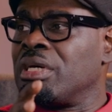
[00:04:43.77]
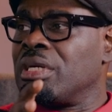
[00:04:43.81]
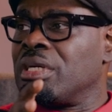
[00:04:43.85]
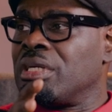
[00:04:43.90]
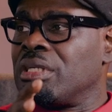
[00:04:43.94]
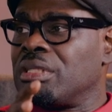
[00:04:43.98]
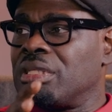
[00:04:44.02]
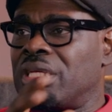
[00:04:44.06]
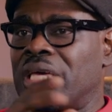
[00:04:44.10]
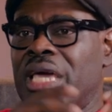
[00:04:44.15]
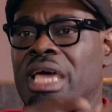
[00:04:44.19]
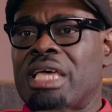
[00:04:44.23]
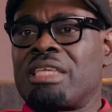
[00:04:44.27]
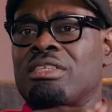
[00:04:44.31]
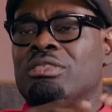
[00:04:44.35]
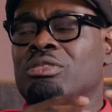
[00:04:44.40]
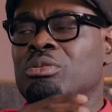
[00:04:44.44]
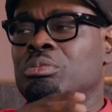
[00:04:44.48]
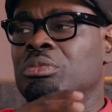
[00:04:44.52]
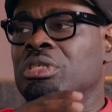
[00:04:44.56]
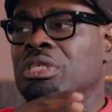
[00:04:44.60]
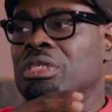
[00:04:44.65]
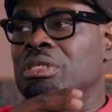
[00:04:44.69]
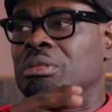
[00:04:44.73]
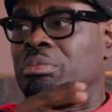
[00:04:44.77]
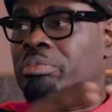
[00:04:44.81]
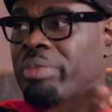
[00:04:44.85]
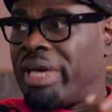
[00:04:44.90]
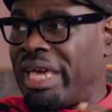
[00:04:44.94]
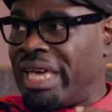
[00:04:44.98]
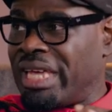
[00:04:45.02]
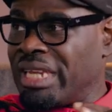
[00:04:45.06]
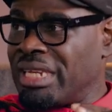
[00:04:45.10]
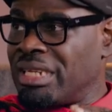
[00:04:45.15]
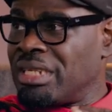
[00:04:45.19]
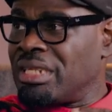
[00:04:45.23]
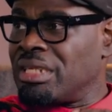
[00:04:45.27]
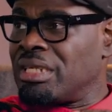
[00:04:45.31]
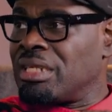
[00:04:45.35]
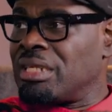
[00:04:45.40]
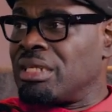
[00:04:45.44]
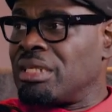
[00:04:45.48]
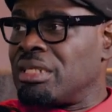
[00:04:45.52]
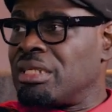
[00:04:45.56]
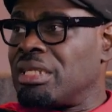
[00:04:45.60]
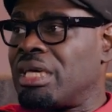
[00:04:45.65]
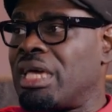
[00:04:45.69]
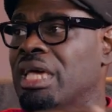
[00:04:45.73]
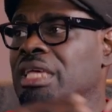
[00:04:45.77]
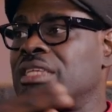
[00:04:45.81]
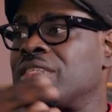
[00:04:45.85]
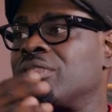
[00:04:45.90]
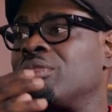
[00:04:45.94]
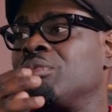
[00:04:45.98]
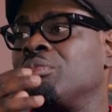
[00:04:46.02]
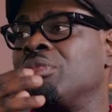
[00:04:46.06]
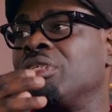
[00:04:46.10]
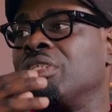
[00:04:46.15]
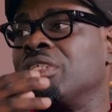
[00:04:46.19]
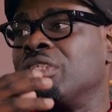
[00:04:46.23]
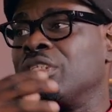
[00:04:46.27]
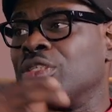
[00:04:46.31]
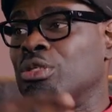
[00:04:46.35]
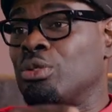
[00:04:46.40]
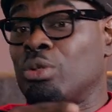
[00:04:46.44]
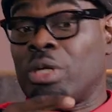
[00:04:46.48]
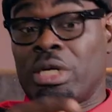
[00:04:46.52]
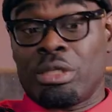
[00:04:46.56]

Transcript: there has to be a pen, there has to be a note.